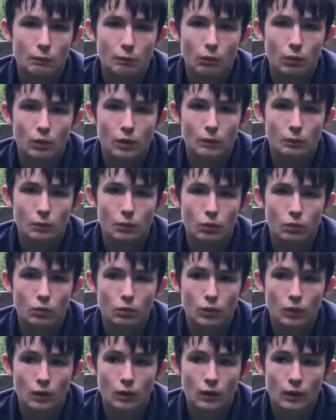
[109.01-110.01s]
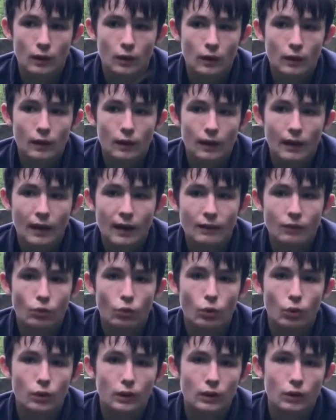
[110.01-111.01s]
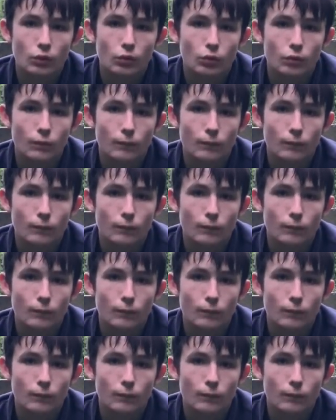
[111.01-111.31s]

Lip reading: possible, and also